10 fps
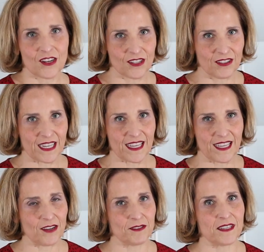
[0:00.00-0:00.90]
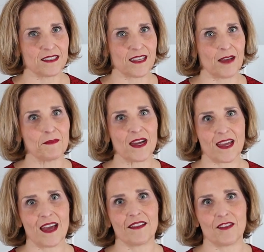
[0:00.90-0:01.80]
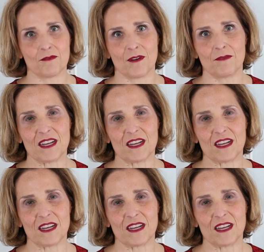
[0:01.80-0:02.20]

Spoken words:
ehrlichiosis, among other what